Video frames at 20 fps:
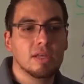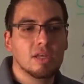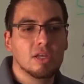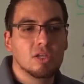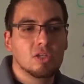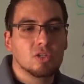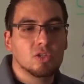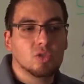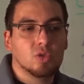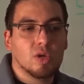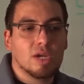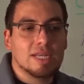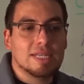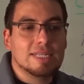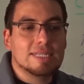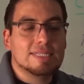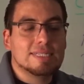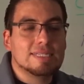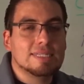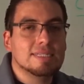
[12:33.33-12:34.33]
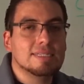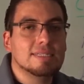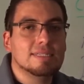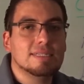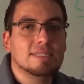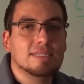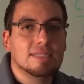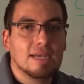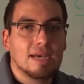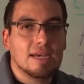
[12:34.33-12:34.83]
So I
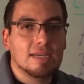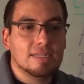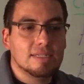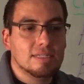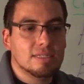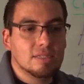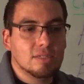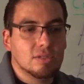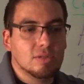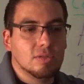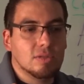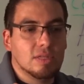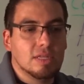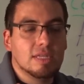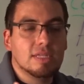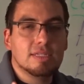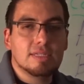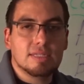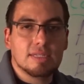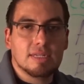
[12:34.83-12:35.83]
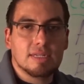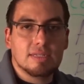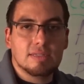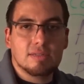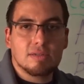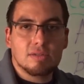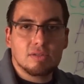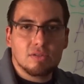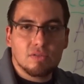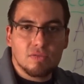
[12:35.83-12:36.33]
desensitize to this and I
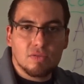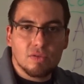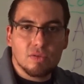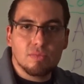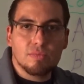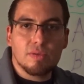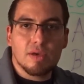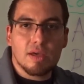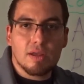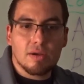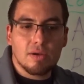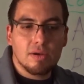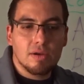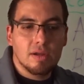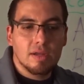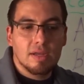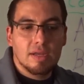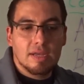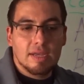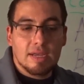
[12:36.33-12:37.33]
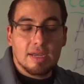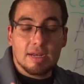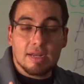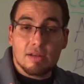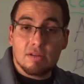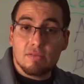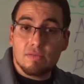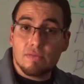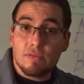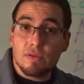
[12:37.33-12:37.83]
start to feel better and I
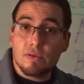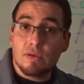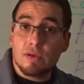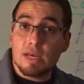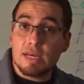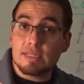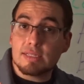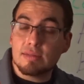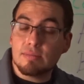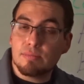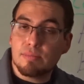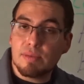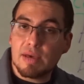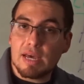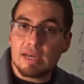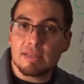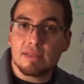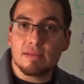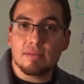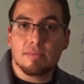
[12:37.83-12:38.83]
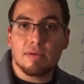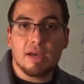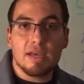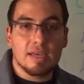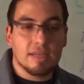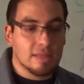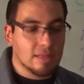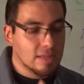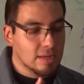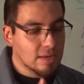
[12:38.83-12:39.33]
don't feel as impacted by
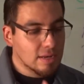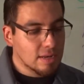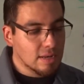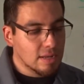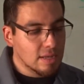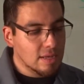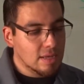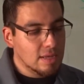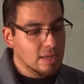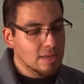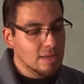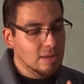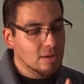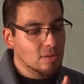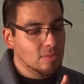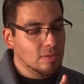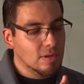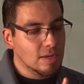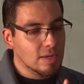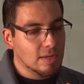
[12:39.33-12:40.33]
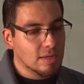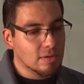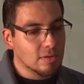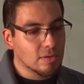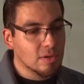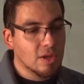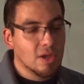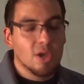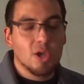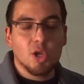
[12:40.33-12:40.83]
it, little by
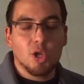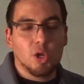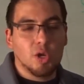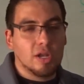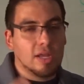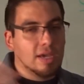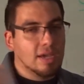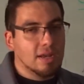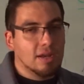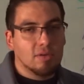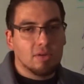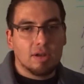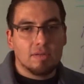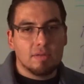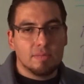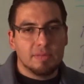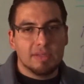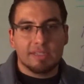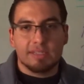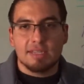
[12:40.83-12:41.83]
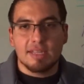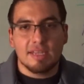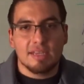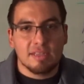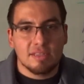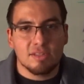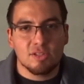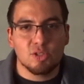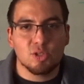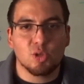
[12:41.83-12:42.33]
little. You're not going to grab a big snake
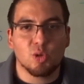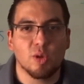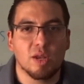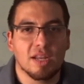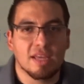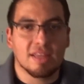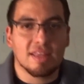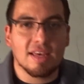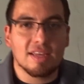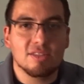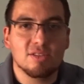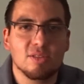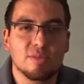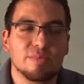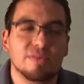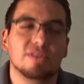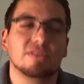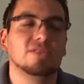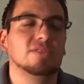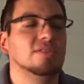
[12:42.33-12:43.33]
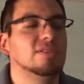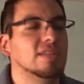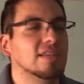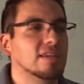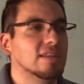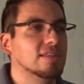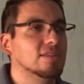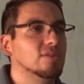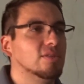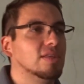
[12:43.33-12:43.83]
and just throw it like that to the person, you're not
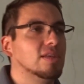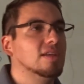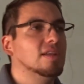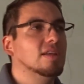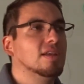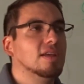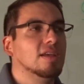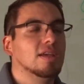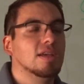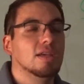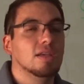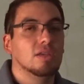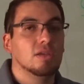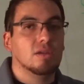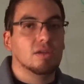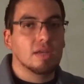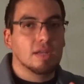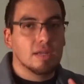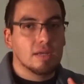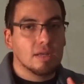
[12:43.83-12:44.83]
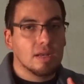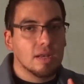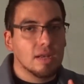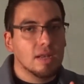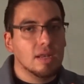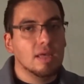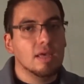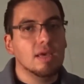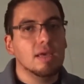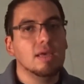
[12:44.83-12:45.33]
going to do that. You're going to
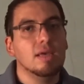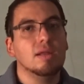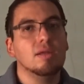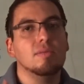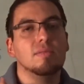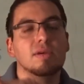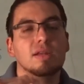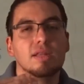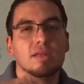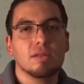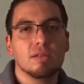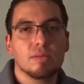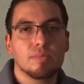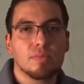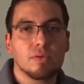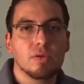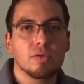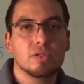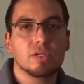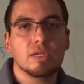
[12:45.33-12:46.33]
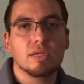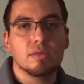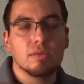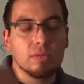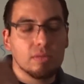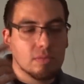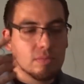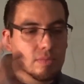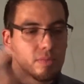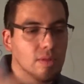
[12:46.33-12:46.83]
little by little approach. I
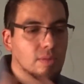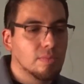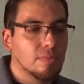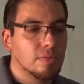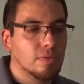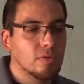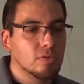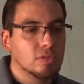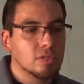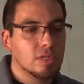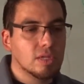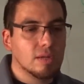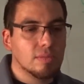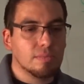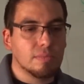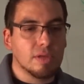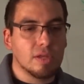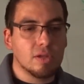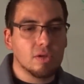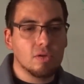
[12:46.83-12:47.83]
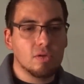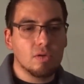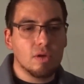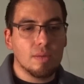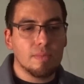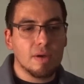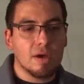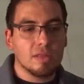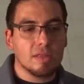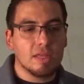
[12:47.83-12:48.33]
posted a video
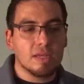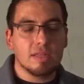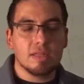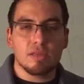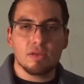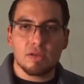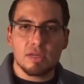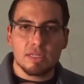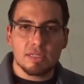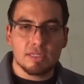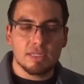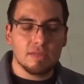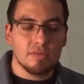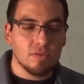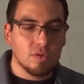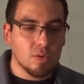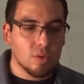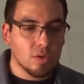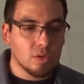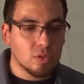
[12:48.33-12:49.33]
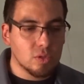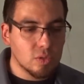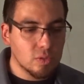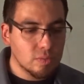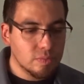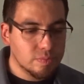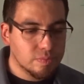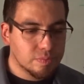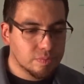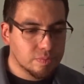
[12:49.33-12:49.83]
about that you can see if you want to.